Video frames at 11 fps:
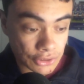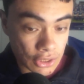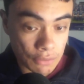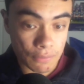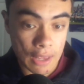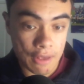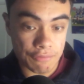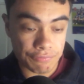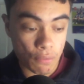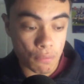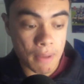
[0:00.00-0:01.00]
So at
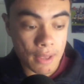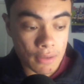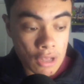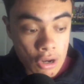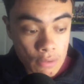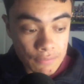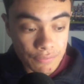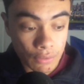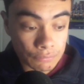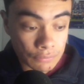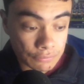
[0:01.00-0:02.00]
fullback, we've
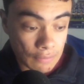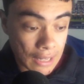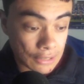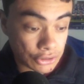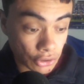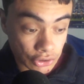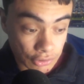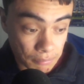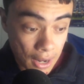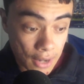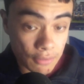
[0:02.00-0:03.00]
gone with Joseph
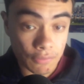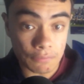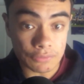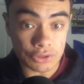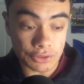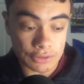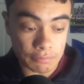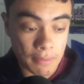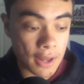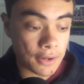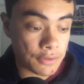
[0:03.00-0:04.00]
Manu from
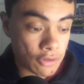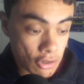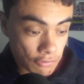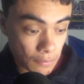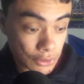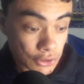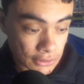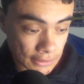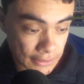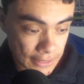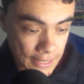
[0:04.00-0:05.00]
the New
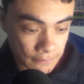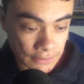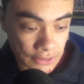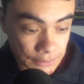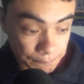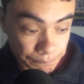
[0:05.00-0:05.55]
Zealand Kiwis.